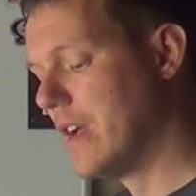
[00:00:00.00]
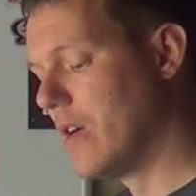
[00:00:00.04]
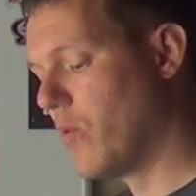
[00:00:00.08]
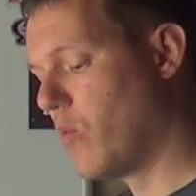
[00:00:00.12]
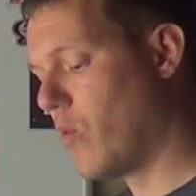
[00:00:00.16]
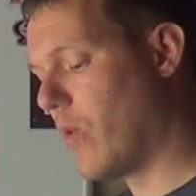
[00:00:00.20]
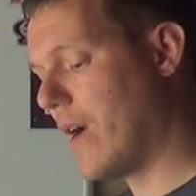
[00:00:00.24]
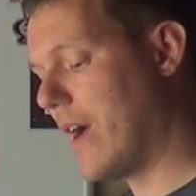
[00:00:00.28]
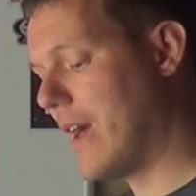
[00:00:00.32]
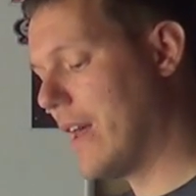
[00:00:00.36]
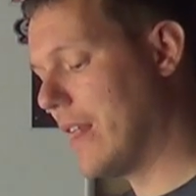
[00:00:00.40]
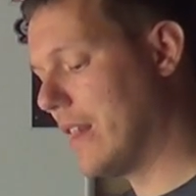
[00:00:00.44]

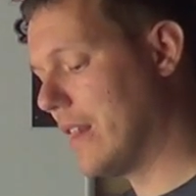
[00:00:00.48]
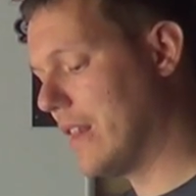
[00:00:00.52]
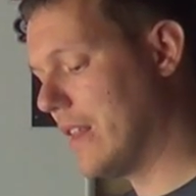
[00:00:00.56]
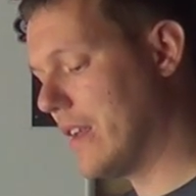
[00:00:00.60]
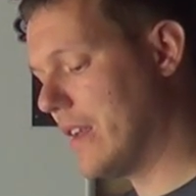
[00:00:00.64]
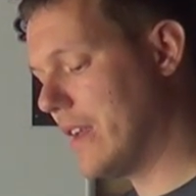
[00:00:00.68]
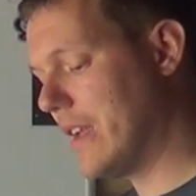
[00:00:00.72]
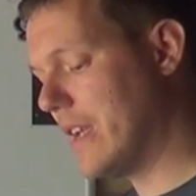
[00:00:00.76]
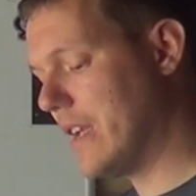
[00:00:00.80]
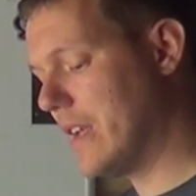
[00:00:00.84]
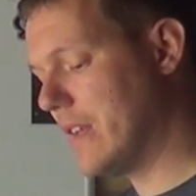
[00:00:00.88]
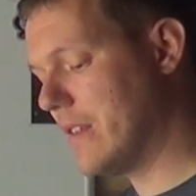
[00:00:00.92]
Well,
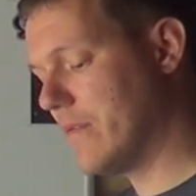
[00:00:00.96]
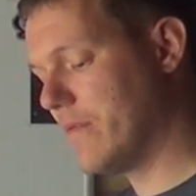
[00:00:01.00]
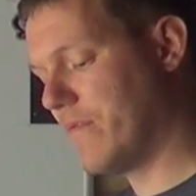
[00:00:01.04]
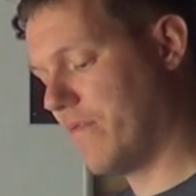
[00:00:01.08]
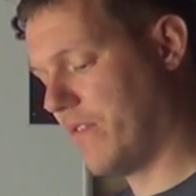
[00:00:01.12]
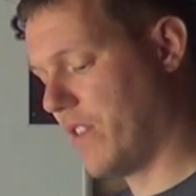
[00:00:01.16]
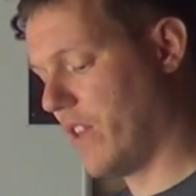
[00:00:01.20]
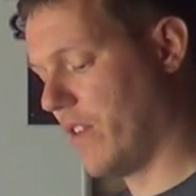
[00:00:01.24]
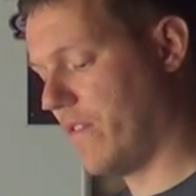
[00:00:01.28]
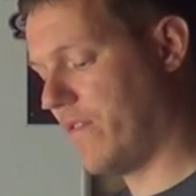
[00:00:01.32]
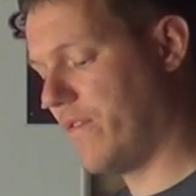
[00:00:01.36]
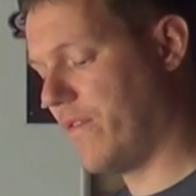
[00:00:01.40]

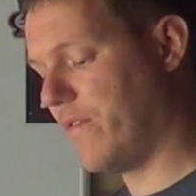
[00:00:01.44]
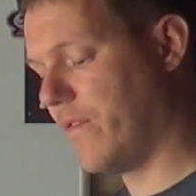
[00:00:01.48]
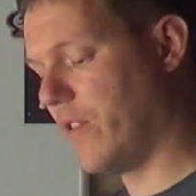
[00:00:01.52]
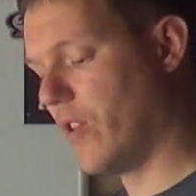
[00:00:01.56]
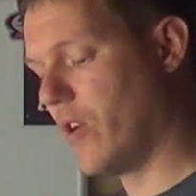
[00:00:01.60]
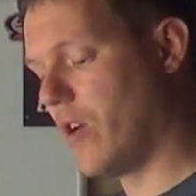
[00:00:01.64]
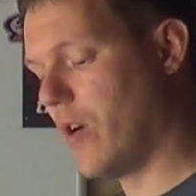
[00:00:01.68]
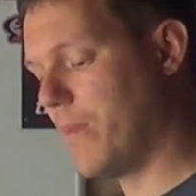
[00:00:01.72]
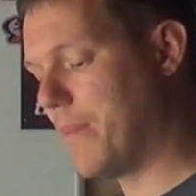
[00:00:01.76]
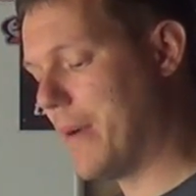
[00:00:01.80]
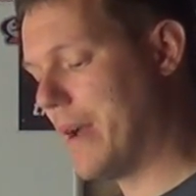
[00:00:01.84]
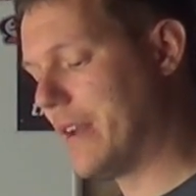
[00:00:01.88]
the
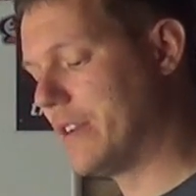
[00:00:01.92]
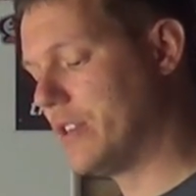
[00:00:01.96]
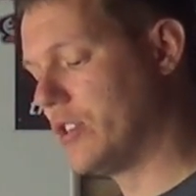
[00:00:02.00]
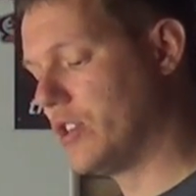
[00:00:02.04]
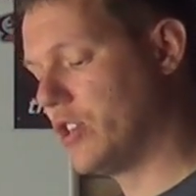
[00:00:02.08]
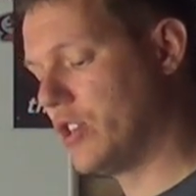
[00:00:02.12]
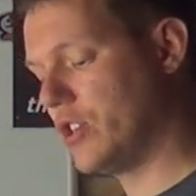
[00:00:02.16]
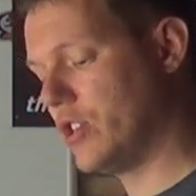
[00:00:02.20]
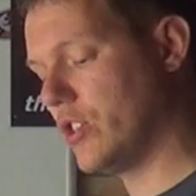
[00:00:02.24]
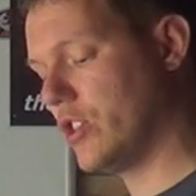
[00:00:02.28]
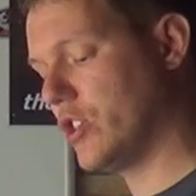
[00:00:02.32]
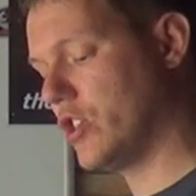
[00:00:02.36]
flow
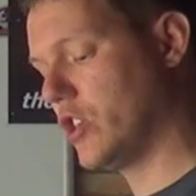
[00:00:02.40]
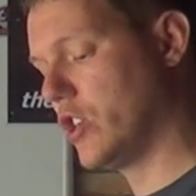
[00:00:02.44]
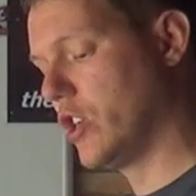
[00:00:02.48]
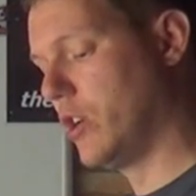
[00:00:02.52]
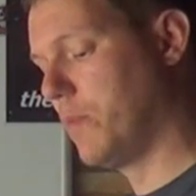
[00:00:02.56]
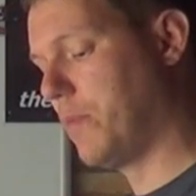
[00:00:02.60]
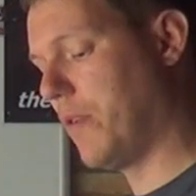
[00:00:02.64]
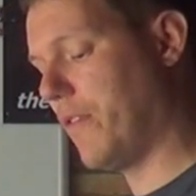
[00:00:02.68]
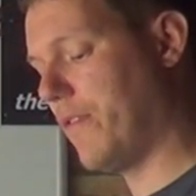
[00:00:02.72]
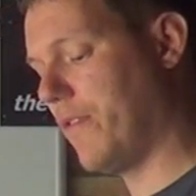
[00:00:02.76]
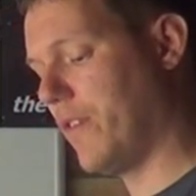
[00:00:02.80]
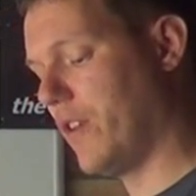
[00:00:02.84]
bench, the
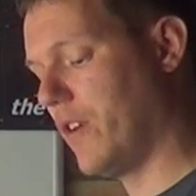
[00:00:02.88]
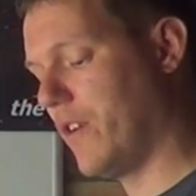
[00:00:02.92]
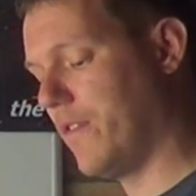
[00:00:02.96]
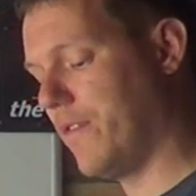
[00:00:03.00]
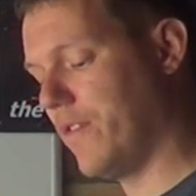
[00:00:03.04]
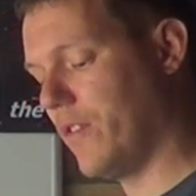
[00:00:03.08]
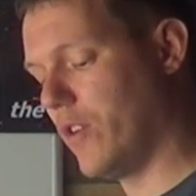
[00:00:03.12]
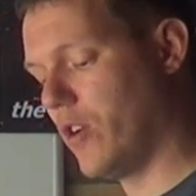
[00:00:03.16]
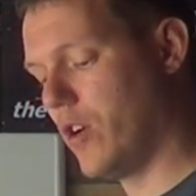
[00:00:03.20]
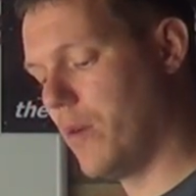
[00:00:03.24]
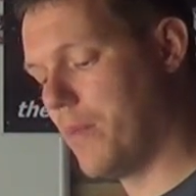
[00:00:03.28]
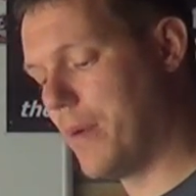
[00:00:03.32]
SuperFlow
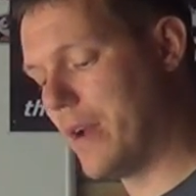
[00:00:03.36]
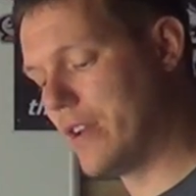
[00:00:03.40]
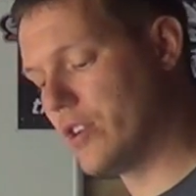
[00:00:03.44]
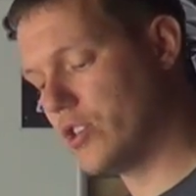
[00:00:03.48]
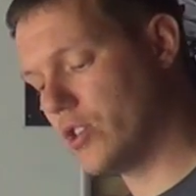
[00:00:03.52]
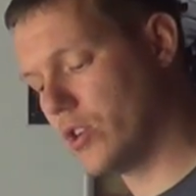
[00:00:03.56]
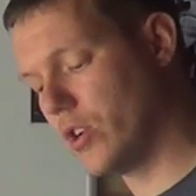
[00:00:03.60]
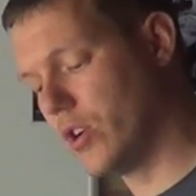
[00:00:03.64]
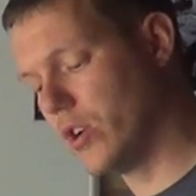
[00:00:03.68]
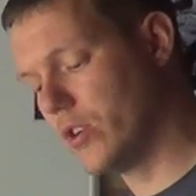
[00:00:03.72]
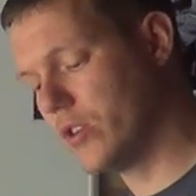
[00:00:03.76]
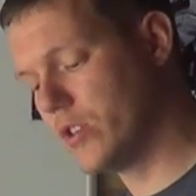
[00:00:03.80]
flow
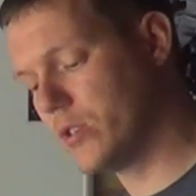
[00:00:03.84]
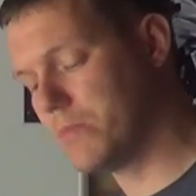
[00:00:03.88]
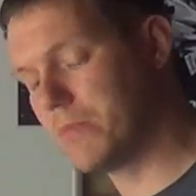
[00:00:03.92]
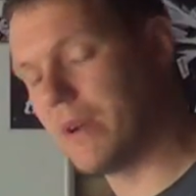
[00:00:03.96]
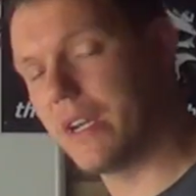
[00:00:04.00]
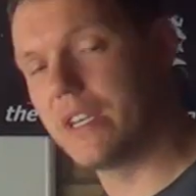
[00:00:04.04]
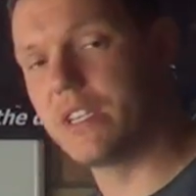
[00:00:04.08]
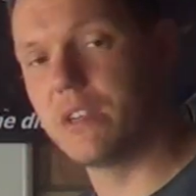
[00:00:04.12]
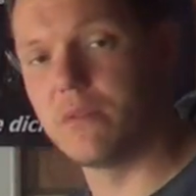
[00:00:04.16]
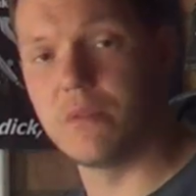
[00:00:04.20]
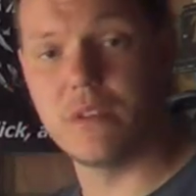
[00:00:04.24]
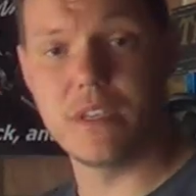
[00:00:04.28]
bench owner's
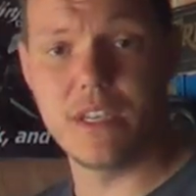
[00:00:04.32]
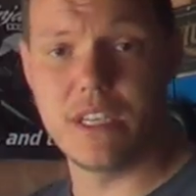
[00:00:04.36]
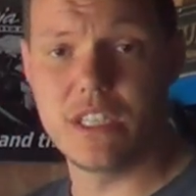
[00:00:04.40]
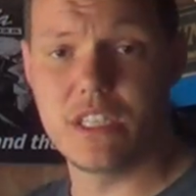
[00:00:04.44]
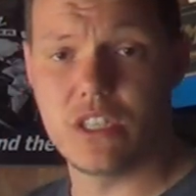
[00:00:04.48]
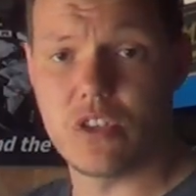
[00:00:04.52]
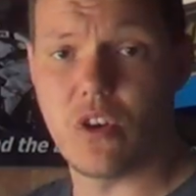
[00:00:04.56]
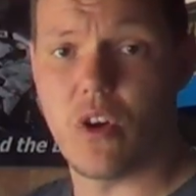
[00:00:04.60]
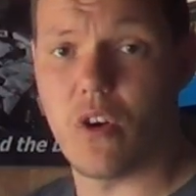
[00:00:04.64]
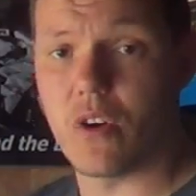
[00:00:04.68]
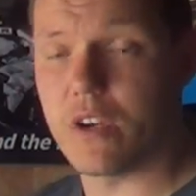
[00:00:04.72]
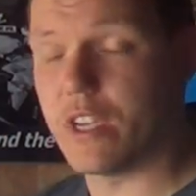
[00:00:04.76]
manual is
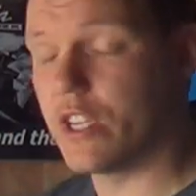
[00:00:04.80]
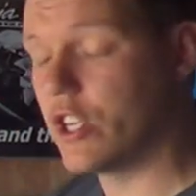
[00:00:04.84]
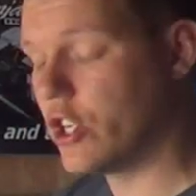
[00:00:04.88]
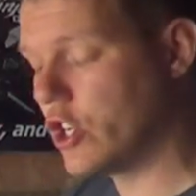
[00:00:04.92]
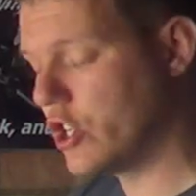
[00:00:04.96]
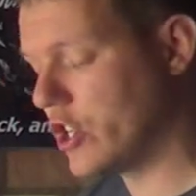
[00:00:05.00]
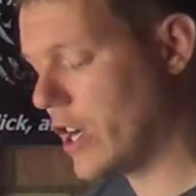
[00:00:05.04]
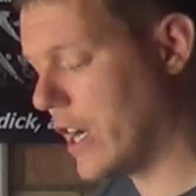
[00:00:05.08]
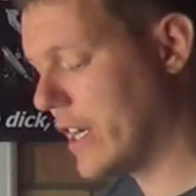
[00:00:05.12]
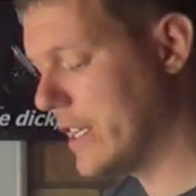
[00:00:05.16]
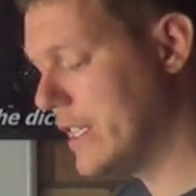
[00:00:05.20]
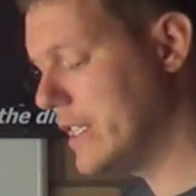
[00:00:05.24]
talking
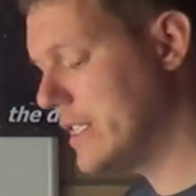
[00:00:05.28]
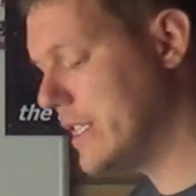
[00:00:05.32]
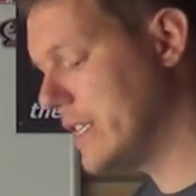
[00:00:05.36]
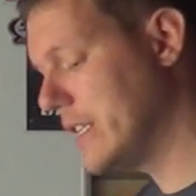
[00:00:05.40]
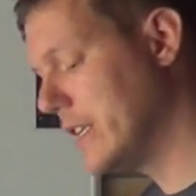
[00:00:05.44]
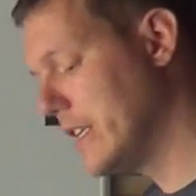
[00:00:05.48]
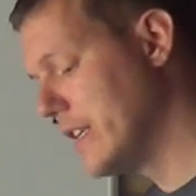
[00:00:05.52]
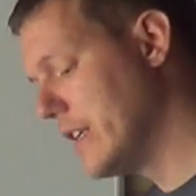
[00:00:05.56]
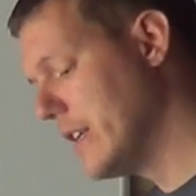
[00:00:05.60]
shite.